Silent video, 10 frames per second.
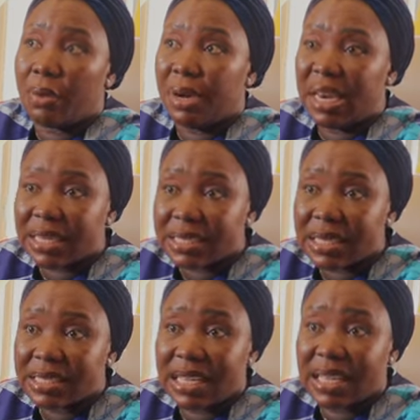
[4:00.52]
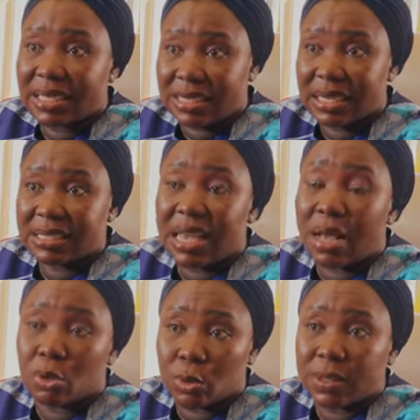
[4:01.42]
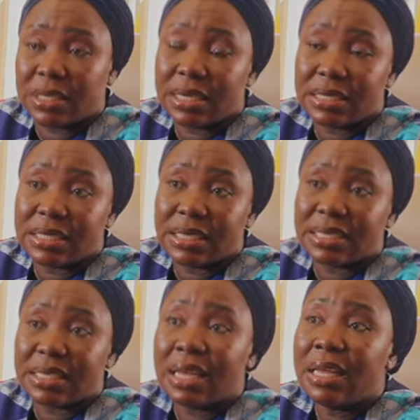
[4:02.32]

real estate sector, our hospitality sector,